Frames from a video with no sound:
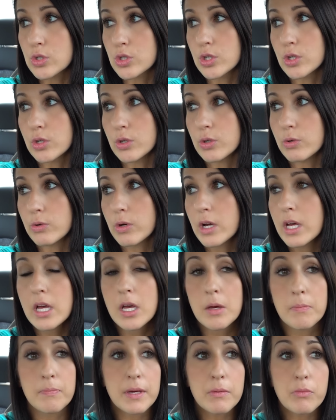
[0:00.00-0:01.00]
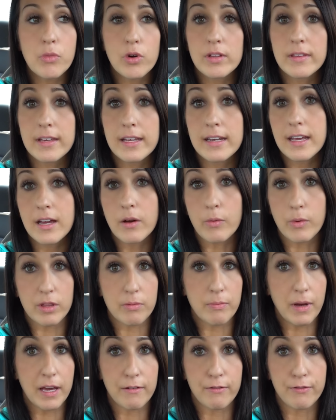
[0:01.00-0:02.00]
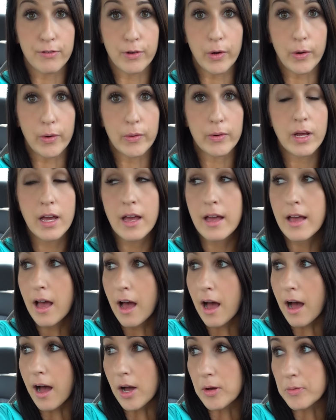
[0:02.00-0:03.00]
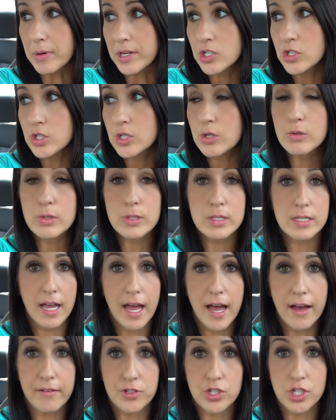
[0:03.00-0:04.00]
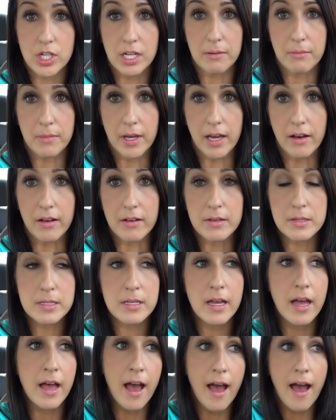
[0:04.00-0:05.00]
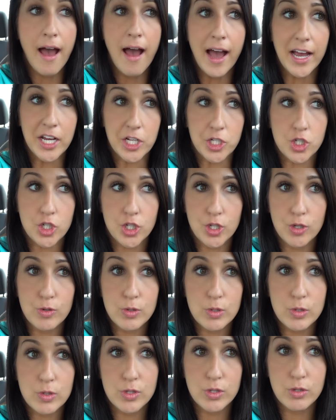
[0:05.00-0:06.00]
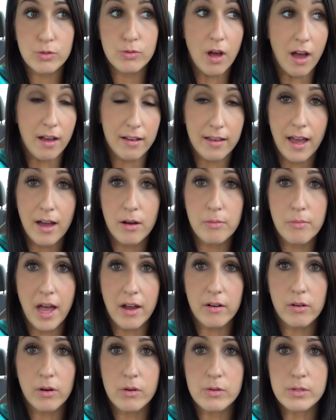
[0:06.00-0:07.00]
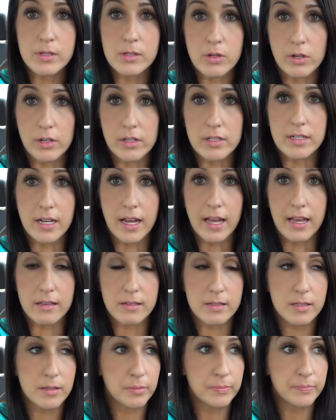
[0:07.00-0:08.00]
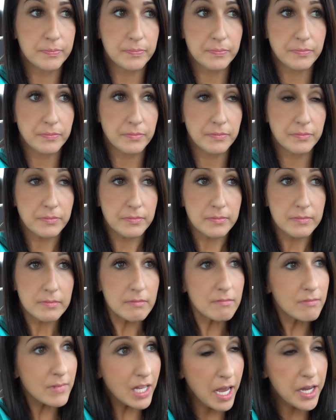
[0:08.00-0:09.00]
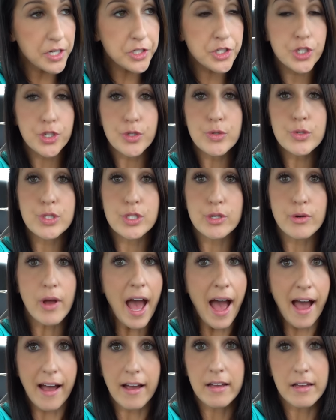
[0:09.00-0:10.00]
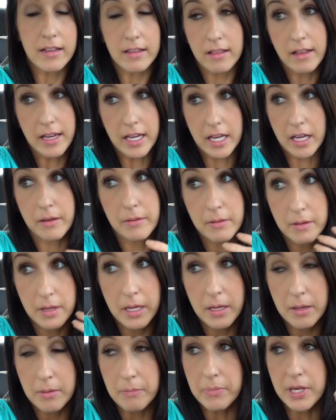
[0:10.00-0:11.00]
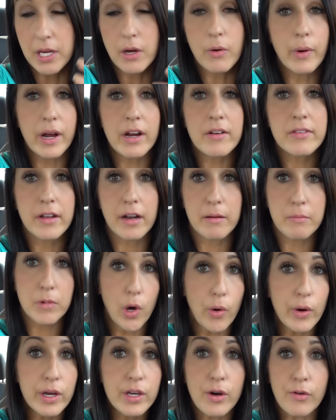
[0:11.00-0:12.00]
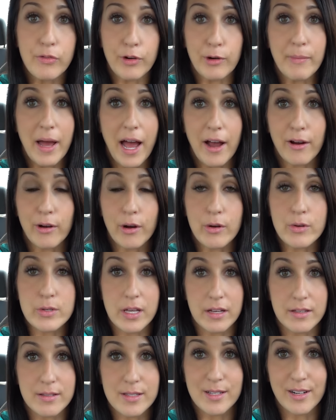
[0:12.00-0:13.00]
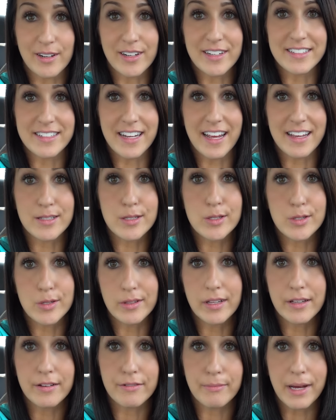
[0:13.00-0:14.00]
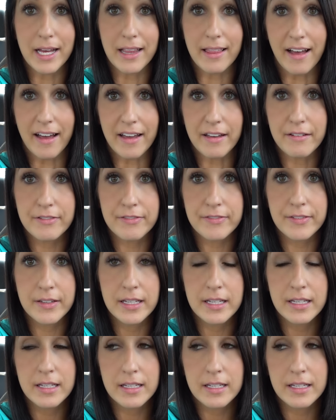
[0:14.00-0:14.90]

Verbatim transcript: to be more lenient with my food. I choose to have cheat meals. I choose to not count macros certain days. I choose to act, like, be aware that I'm going over macros on certain days to live my life.